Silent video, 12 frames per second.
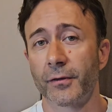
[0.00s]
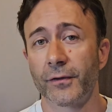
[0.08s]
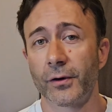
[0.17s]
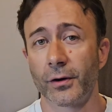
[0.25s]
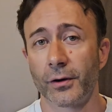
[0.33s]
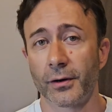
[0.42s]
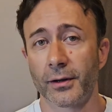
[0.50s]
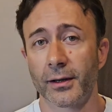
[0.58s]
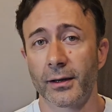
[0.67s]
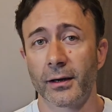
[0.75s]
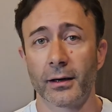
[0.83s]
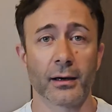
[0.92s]
4,
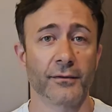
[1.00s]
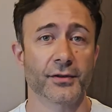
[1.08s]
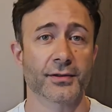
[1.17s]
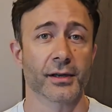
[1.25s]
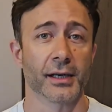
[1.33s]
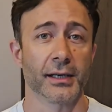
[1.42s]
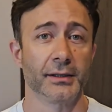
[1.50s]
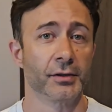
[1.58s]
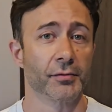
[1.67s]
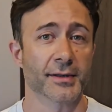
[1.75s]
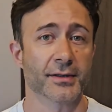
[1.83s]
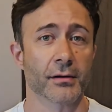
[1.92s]
obviously
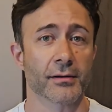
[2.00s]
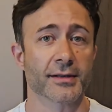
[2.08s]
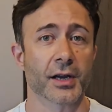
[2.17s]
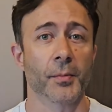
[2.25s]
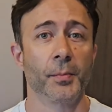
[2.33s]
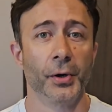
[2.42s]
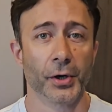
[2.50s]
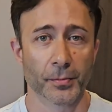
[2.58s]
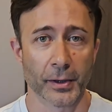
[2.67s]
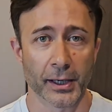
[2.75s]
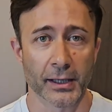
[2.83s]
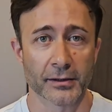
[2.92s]
the results are
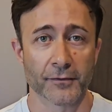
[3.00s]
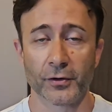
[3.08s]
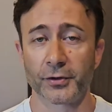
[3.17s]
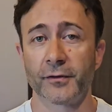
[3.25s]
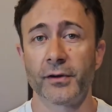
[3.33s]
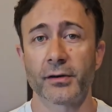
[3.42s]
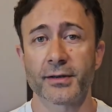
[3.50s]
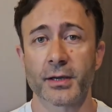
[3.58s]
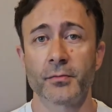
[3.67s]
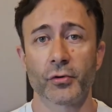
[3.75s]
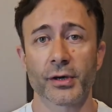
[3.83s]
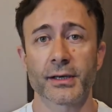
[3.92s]
permanent for the very
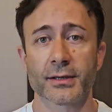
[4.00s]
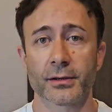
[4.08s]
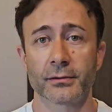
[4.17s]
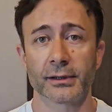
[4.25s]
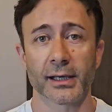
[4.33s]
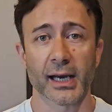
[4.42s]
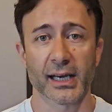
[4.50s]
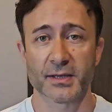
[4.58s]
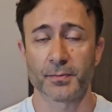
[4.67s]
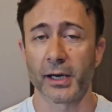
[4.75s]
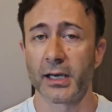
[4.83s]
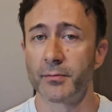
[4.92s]
same reason that I
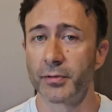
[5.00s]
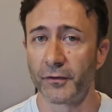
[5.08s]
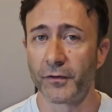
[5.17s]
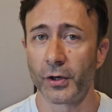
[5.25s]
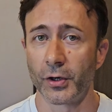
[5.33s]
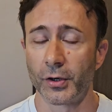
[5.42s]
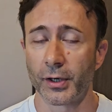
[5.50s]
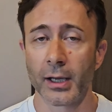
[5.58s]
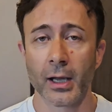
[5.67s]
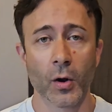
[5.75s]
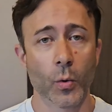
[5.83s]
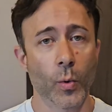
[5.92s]
explained before.
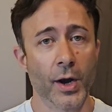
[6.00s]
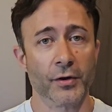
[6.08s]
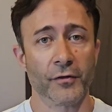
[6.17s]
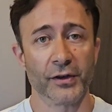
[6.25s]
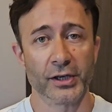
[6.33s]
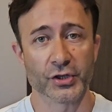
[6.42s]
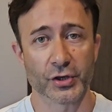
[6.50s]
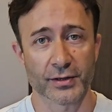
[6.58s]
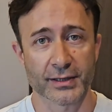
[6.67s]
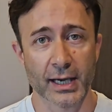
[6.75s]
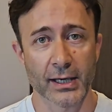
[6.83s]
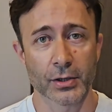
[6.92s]
When you finish your
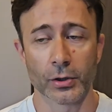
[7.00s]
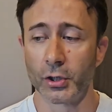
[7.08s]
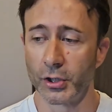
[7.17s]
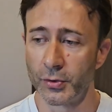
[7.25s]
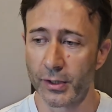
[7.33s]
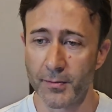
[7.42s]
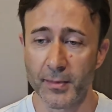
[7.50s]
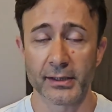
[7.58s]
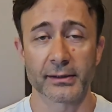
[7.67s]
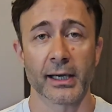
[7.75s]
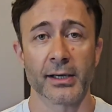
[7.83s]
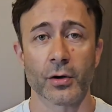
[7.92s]
cycle, you can
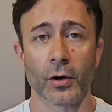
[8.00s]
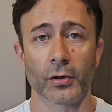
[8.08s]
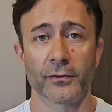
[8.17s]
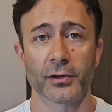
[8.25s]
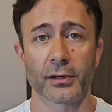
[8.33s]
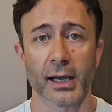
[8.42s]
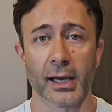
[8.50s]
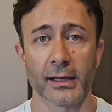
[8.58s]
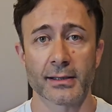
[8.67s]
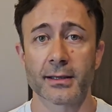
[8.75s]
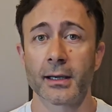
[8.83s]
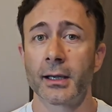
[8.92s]
maintain all of your
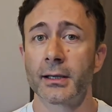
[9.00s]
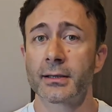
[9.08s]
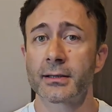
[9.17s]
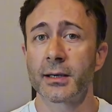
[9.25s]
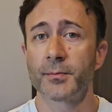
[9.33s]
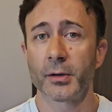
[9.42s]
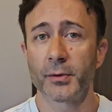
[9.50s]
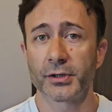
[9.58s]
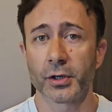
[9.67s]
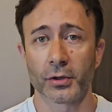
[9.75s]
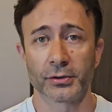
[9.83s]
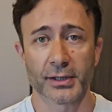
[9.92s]
gains simply with
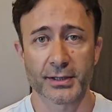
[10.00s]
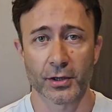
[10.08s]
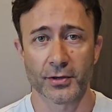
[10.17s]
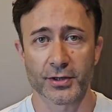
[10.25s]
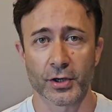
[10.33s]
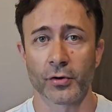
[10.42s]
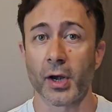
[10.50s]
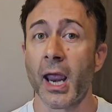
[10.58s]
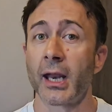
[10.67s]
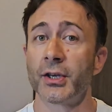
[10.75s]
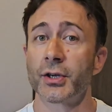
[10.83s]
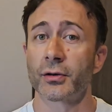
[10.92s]
your own testosterone
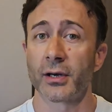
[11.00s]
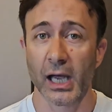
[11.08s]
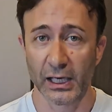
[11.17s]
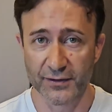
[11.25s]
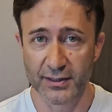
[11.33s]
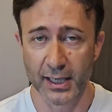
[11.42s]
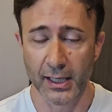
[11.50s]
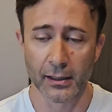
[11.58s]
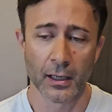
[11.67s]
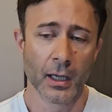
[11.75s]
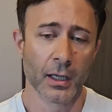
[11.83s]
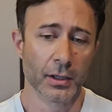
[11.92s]
and your
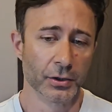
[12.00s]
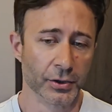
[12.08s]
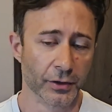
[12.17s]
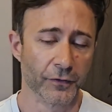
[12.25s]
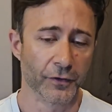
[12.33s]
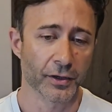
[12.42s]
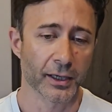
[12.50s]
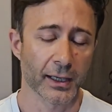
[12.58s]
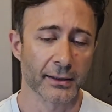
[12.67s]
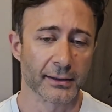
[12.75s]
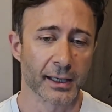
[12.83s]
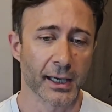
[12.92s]
lifestyle. Don't
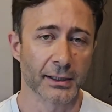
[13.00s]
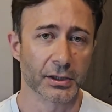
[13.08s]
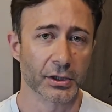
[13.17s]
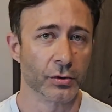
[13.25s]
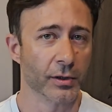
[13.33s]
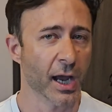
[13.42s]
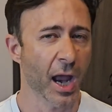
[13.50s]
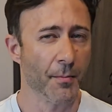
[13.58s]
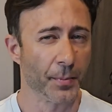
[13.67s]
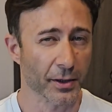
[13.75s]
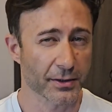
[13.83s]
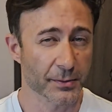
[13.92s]
forget that you
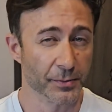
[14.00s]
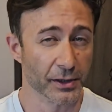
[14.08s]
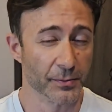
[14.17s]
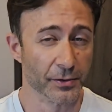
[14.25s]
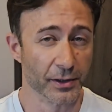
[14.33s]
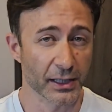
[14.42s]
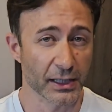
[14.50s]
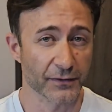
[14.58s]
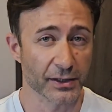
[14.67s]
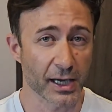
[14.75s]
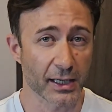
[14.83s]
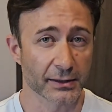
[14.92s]
can't possibly
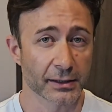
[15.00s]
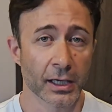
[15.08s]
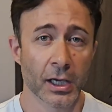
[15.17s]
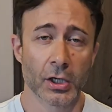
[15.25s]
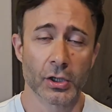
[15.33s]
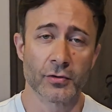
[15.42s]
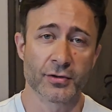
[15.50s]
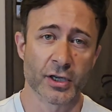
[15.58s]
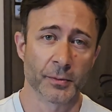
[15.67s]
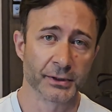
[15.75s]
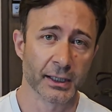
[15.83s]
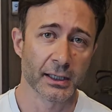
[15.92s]
believe that you
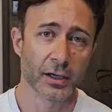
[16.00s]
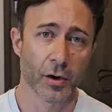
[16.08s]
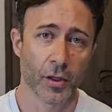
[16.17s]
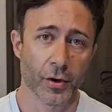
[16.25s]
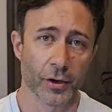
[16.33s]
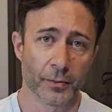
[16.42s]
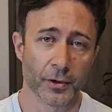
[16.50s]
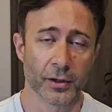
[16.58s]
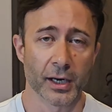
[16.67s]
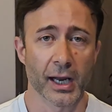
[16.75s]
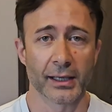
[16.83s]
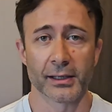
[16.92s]
stop taking growth
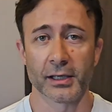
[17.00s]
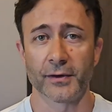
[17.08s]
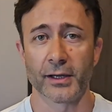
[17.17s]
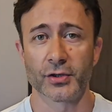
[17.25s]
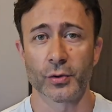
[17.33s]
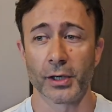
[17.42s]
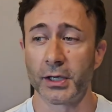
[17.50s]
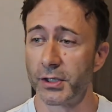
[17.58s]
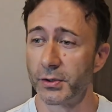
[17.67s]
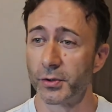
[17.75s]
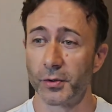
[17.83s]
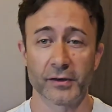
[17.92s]
hormone and then eventually
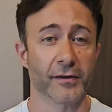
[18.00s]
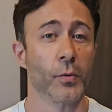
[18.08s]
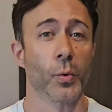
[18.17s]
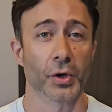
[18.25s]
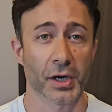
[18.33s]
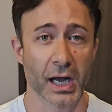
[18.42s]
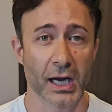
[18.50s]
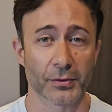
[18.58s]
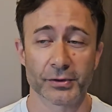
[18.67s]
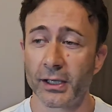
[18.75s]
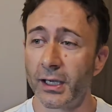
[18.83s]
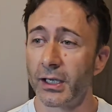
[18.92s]
you don't even work
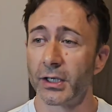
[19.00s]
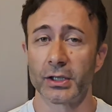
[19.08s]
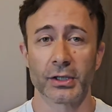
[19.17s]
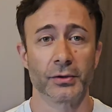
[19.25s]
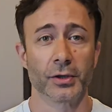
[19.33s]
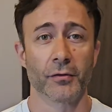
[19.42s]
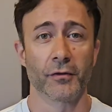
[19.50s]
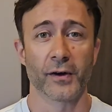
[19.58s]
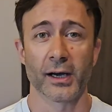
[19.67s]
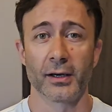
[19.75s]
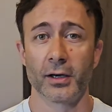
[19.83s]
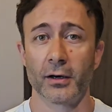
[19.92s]
out, you don't
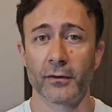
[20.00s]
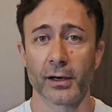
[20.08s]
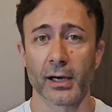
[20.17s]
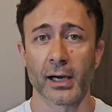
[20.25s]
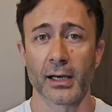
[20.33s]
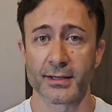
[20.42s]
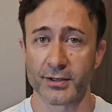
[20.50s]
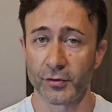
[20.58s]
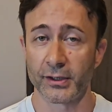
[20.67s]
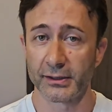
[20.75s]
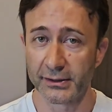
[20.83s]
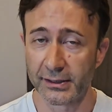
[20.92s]
follow a
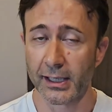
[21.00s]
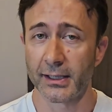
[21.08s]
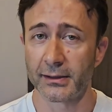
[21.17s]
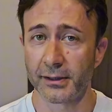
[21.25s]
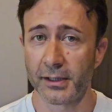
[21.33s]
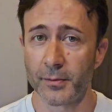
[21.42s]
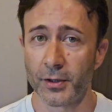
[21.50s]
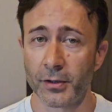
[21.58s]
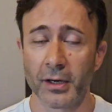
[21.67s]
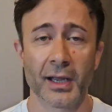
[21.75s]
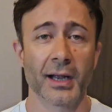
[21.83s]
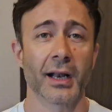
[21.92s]
strict diet
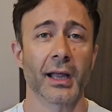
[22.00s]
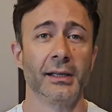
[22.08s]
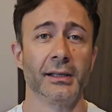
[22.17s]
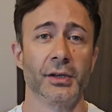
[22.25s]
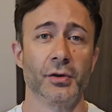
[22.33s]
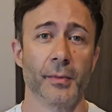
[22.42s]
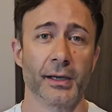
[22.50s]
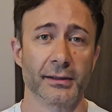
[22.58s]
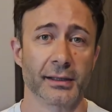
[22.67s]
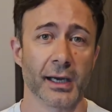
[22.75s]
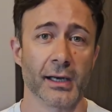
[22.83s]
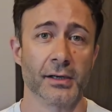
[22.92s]
anymore, and then you
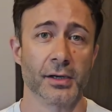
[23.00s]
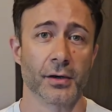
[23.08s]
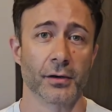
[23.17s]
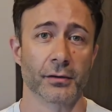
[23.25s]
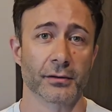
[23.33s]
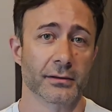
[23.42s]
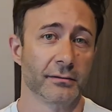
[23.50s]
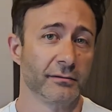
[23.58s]
maintain your